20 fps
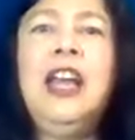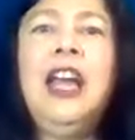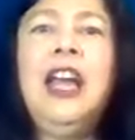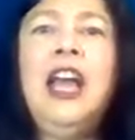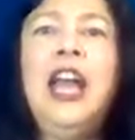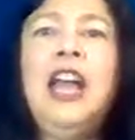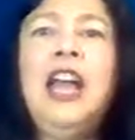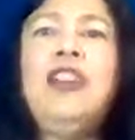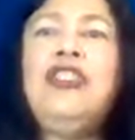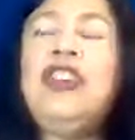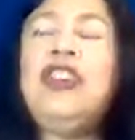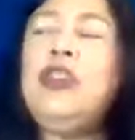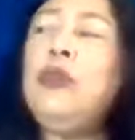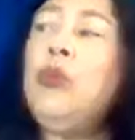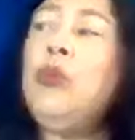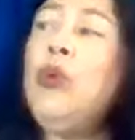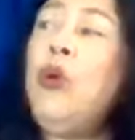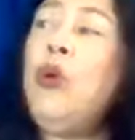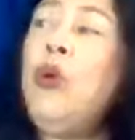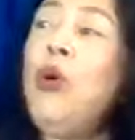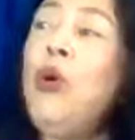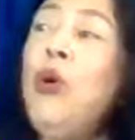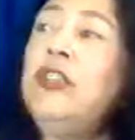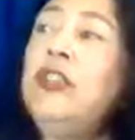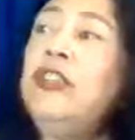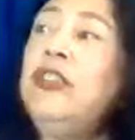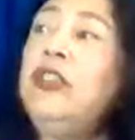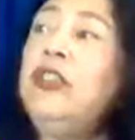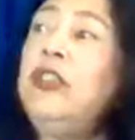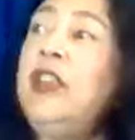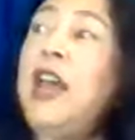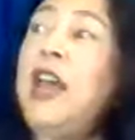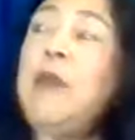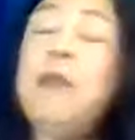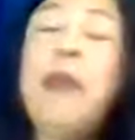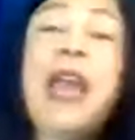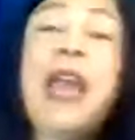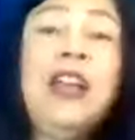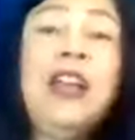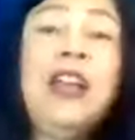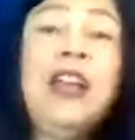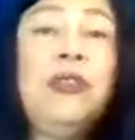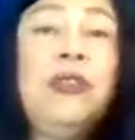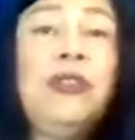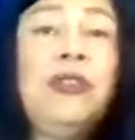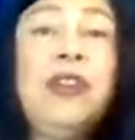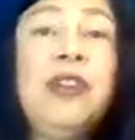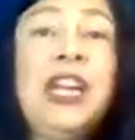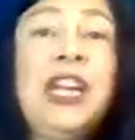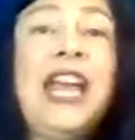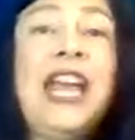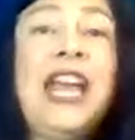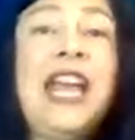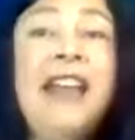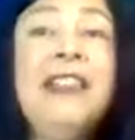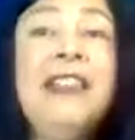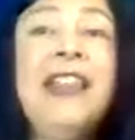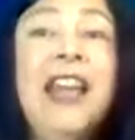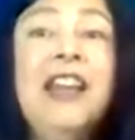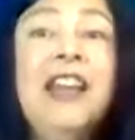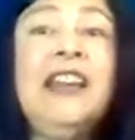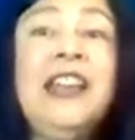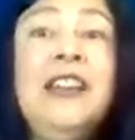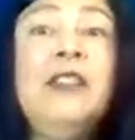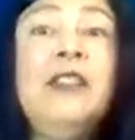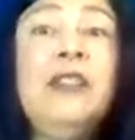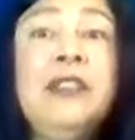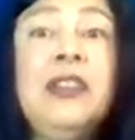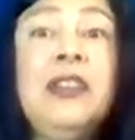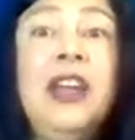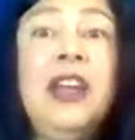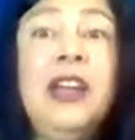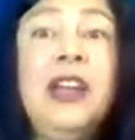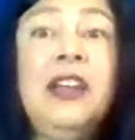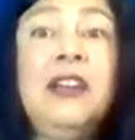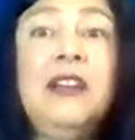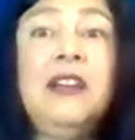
And she walked to that mango tree and that hillside.